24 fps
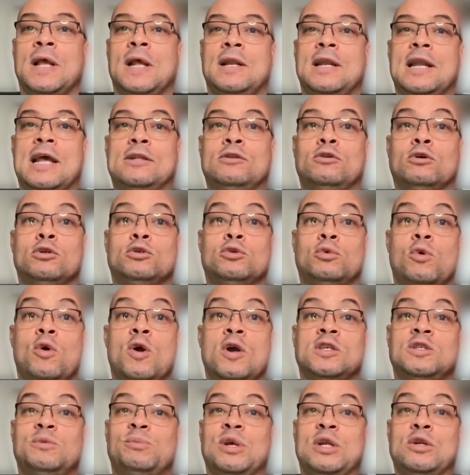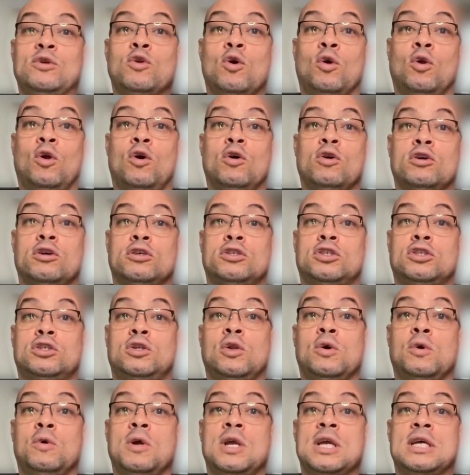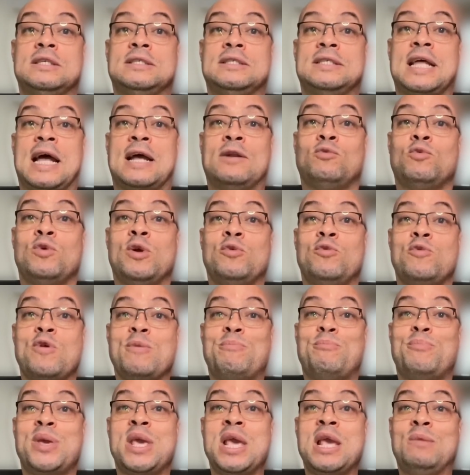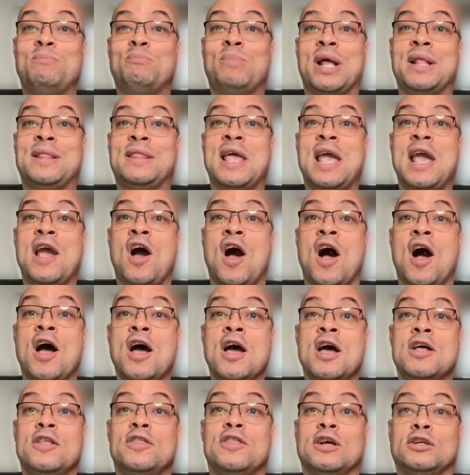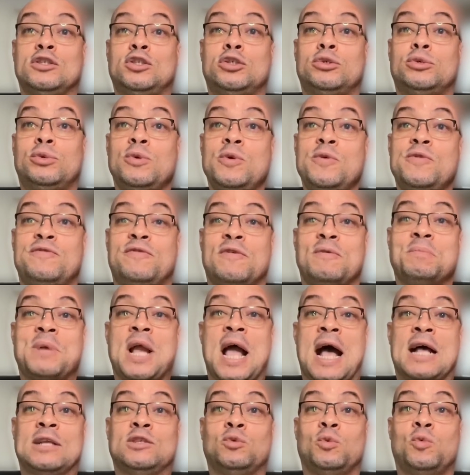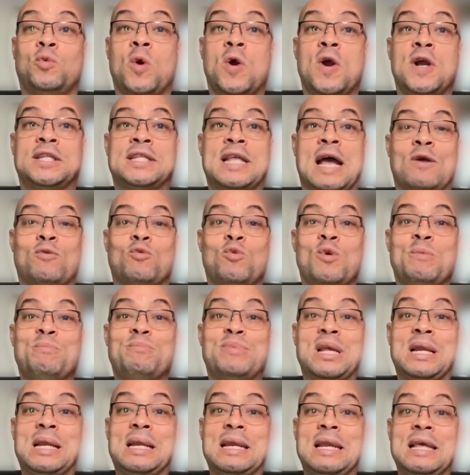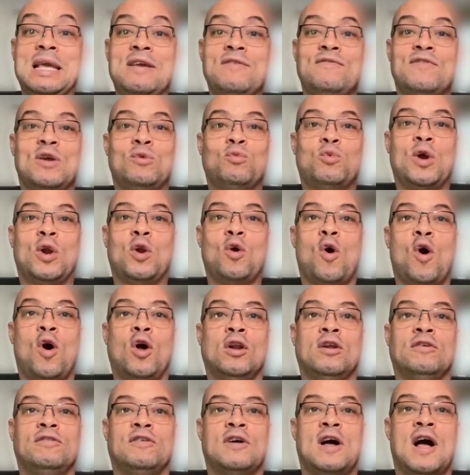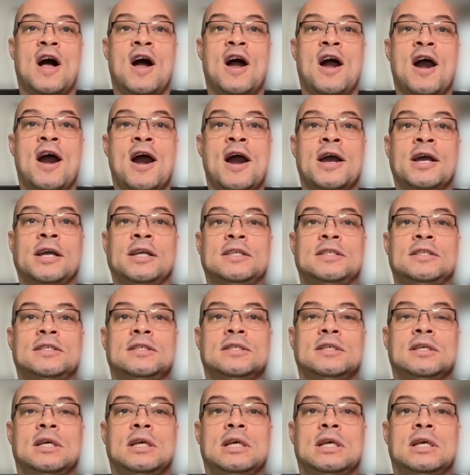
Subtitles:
Let those words be no longer slogans that we repeat, but they are the truth from God's word that we believe in with all of our heart.